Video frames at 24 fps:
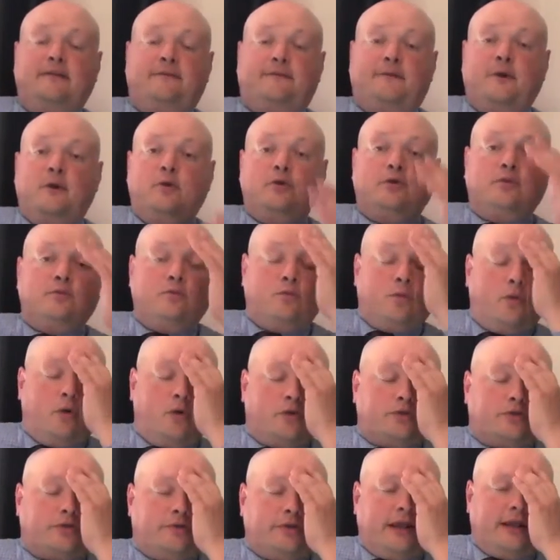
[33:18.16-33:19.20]
food and
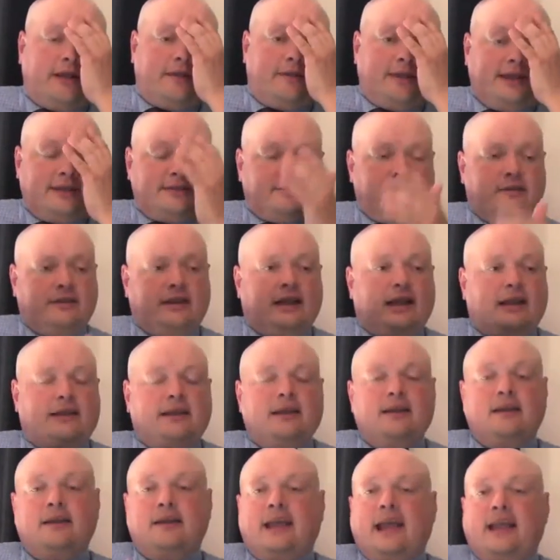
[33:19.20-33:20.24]
water and things like that.
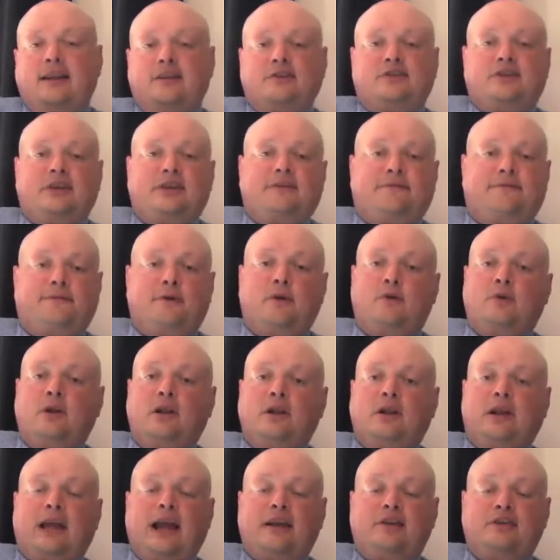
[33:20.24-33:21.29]
Energy
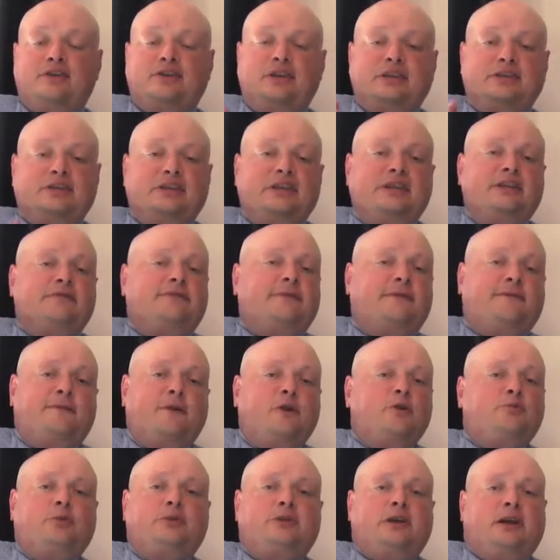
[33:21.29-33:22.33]
is needed for
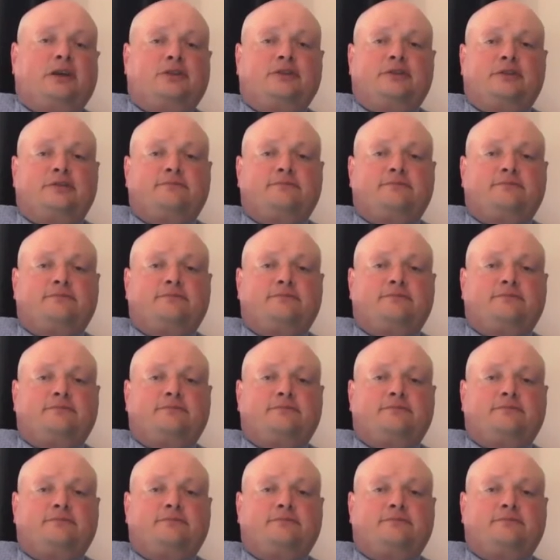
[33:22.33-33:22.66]
food production.